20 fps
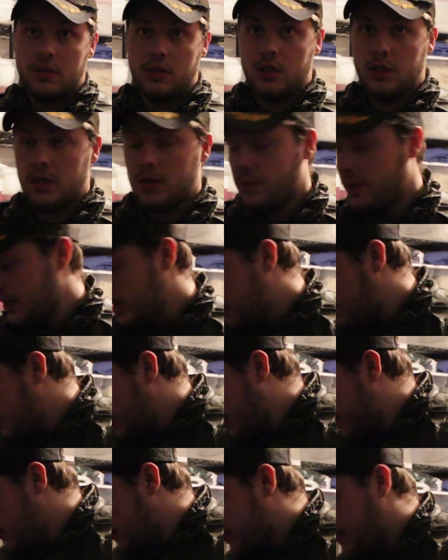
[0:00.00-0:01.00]
You're gonna wanna
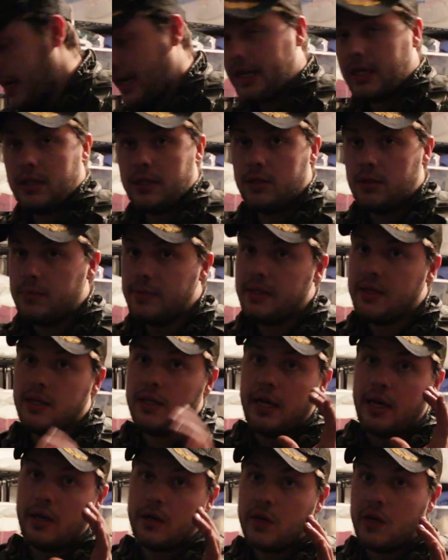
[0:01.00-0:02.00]
probably pack a little bit of
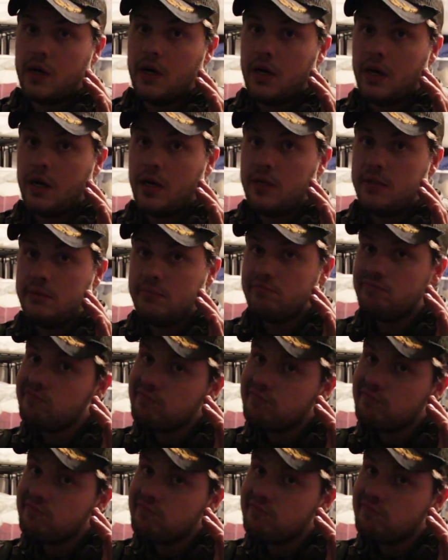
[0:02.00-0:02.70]
alcohol.